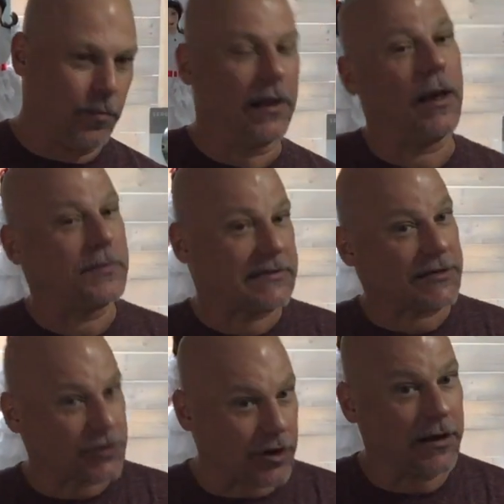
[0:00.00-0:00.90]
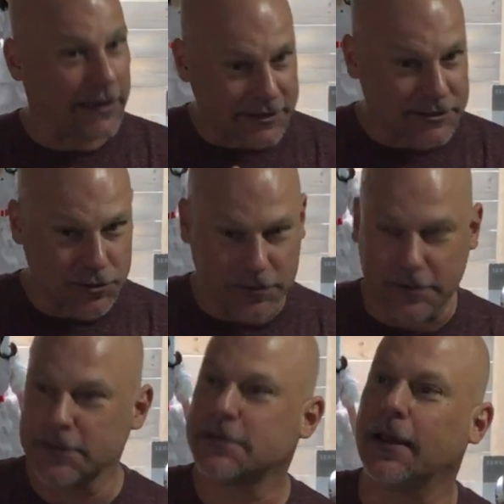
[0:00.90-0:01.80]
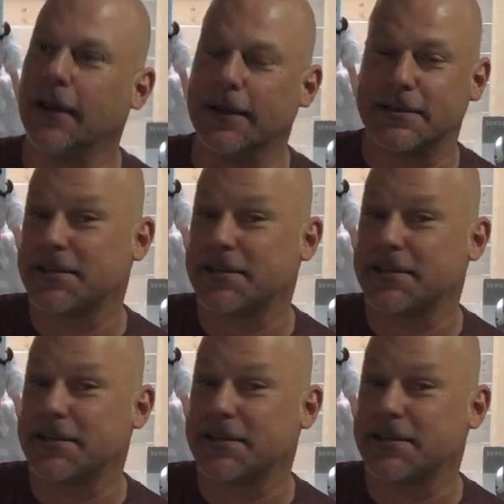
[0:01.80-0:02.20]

while I was a struggling student uh,